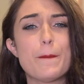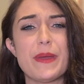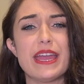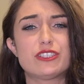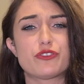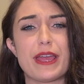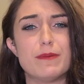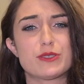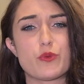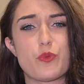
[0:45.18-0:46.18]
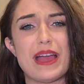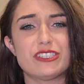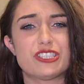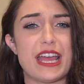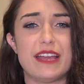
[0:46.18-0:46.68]
beard trims,
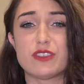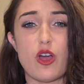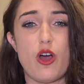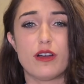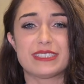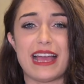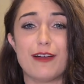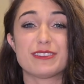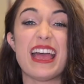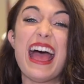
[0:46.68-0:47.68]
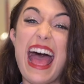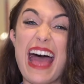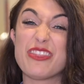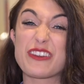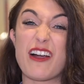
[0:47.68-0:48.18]
wet shaves, hot towels,
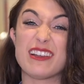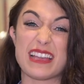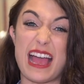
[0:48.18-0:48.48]
and the guys